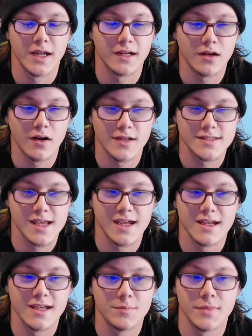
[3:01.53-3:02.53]
to make
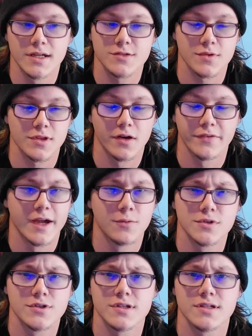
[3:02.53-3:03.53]
content and mix with all
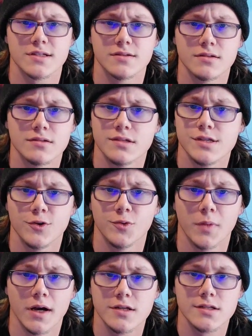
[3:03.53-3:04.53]
that was just
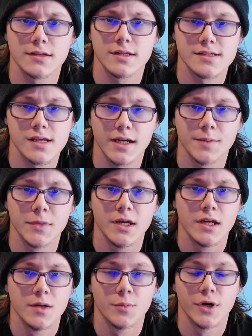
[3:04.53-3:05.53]
too much at the time.
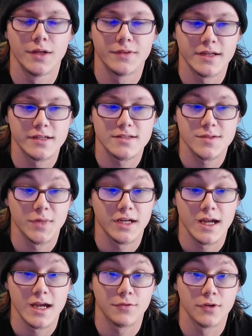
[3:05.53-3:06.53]
But that doesn't
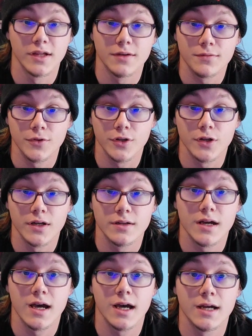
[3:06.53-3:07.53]
mean I ever left for
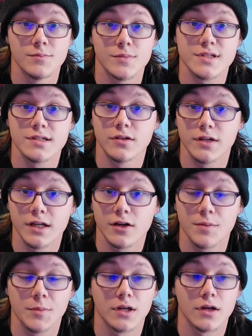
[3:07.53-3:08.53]
good. I'm still
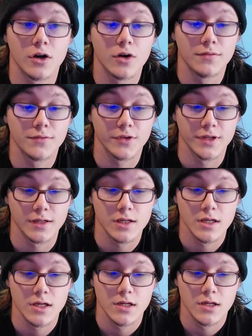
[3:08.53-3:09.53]
here. I'm going to hopefully
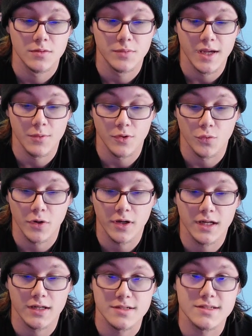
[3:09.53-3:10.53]
be able to
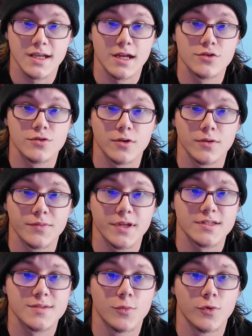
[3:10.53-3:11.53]
work in a schedule
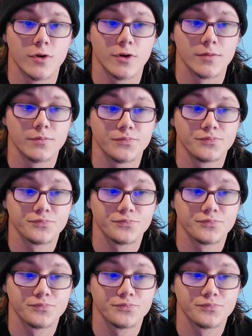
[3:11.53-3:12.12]
that's more